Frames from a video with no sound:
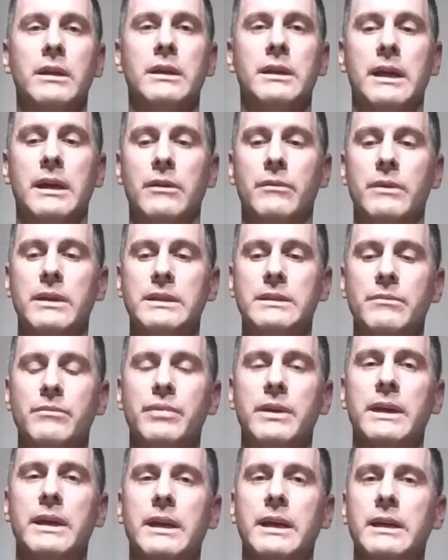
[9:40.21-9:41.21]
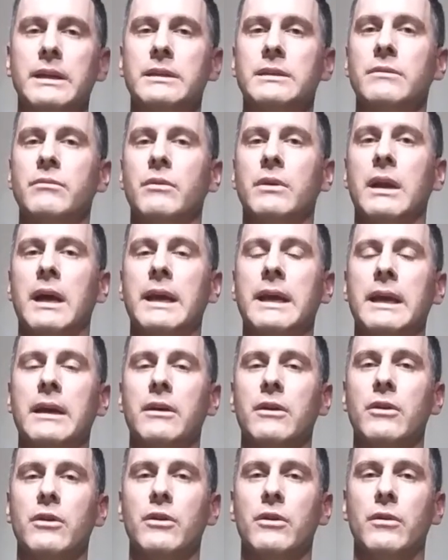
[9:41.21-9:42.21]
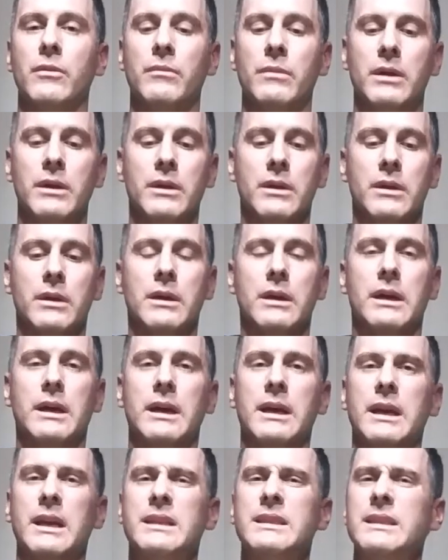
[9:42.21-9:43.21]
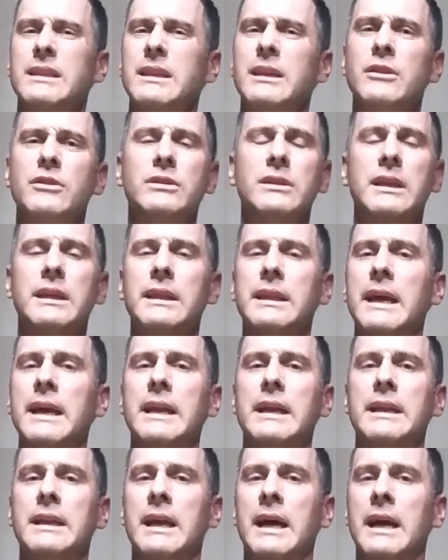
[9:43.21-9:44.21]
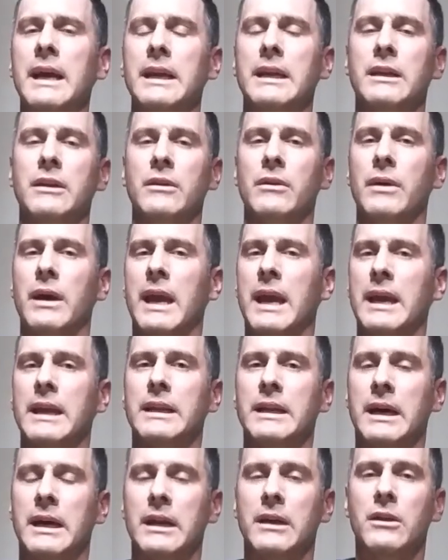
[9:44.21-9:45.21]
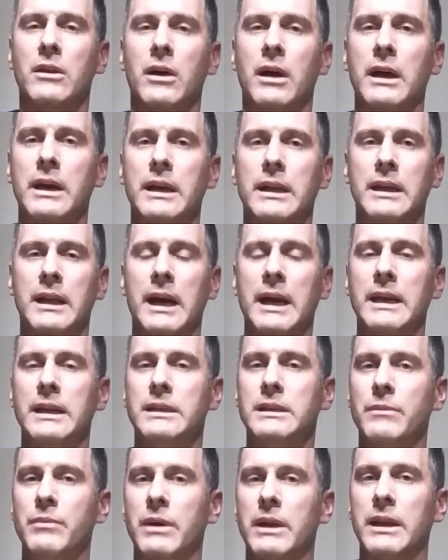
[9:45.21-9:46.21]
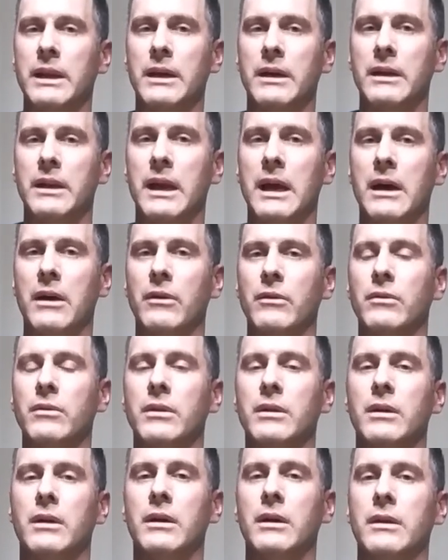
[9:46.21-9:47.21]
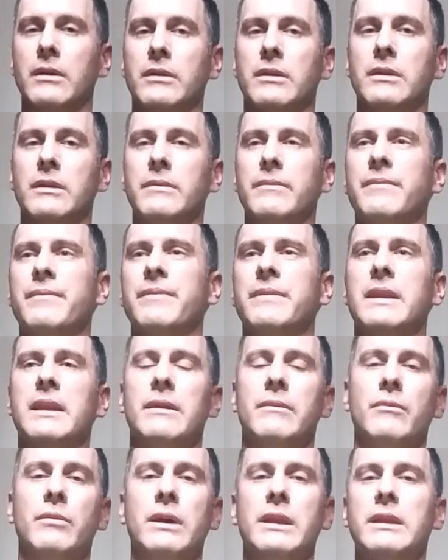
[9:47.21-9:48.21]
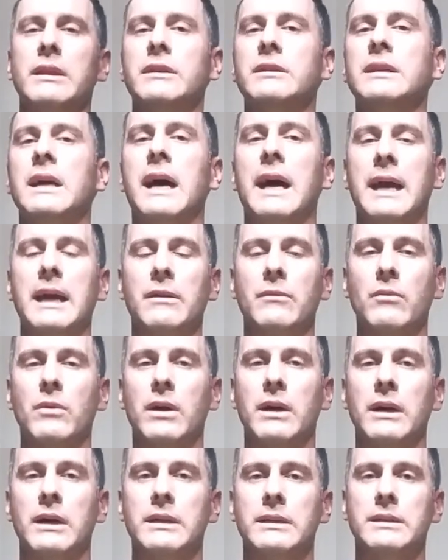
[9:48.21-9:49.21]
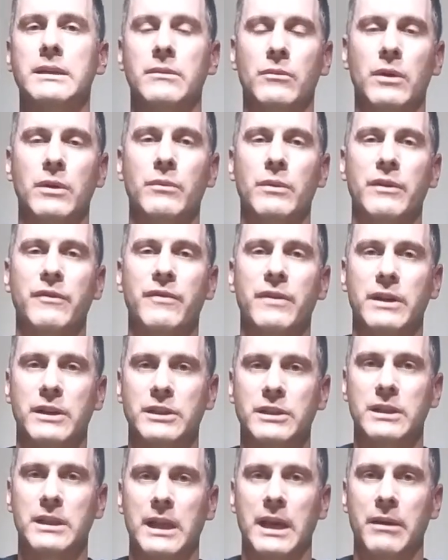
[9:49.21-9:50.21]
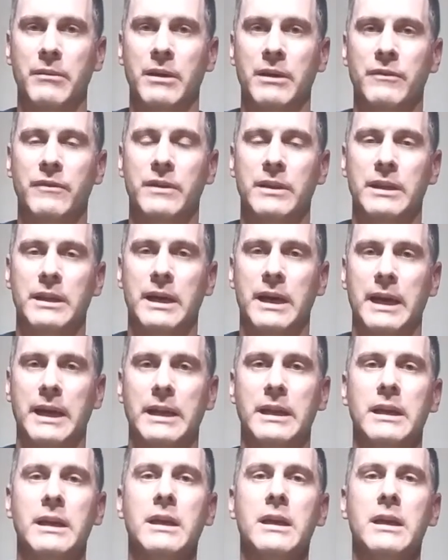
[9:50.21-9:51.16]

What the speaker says: Now the reason being is when I get home, it's usually late at night, you know, 8, 9 o'clock at night, depending on how, when the tide was and when we finish clamming for the night.